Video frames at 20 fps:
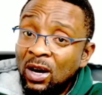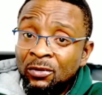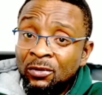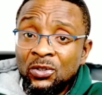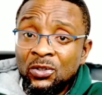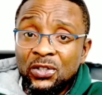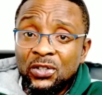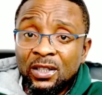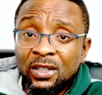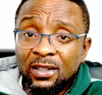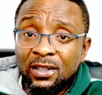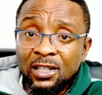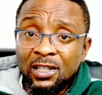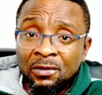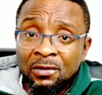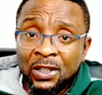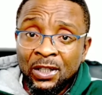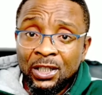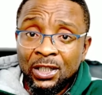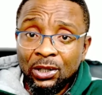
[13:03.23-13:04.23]
seen this
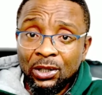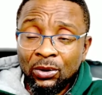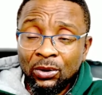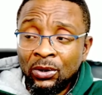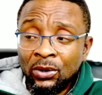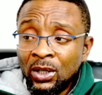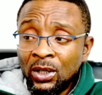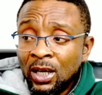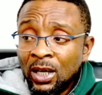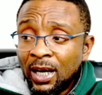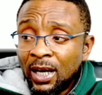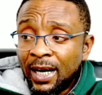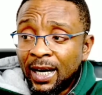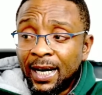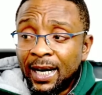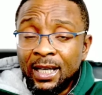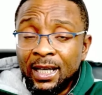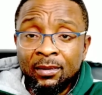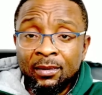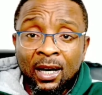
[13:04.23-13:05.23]
video, I
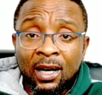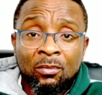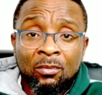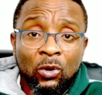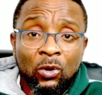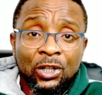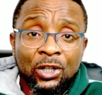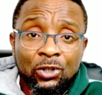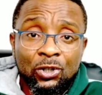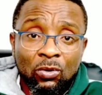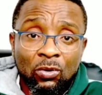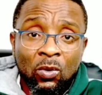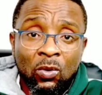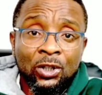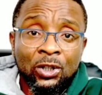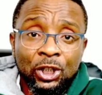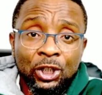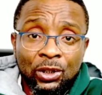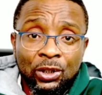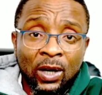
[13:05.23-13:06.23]
am going to warn
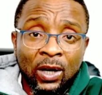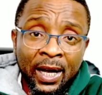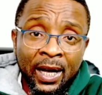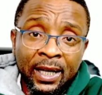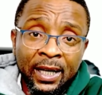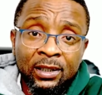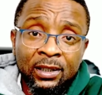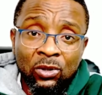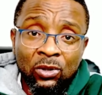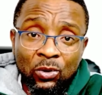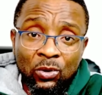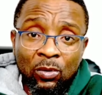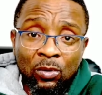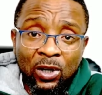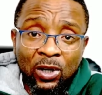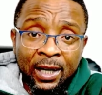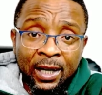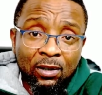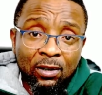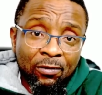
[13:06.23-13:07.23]
you ahead to
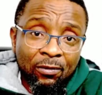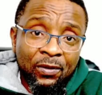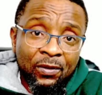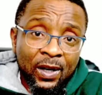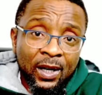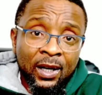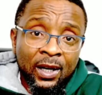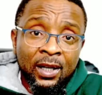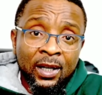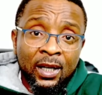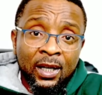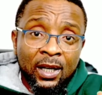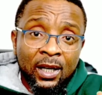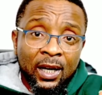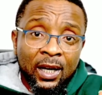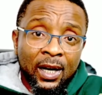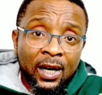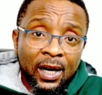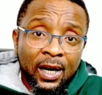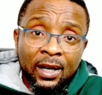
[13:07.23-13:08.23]
kind of,
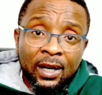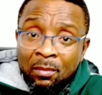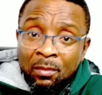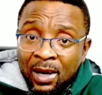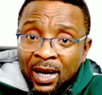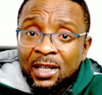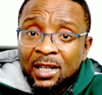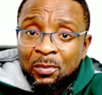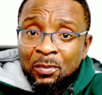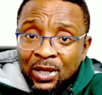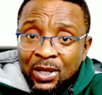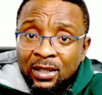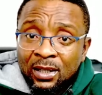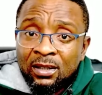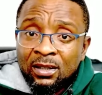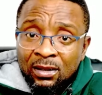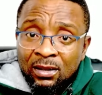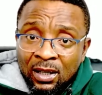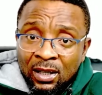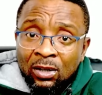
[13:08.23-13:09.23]
it might be
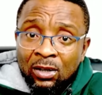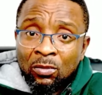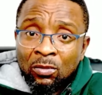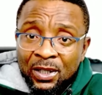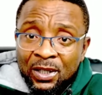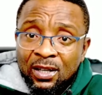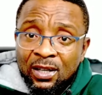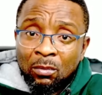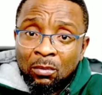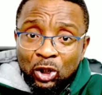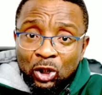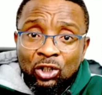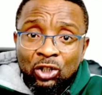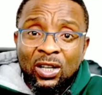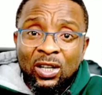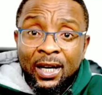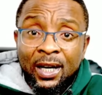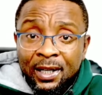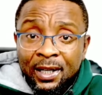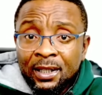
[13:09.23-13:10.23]
a little bit
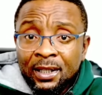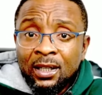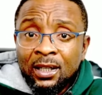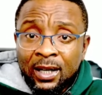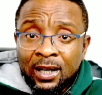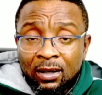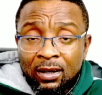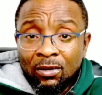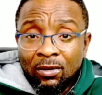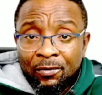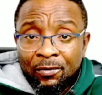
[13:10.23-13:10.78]
emotionally kind of,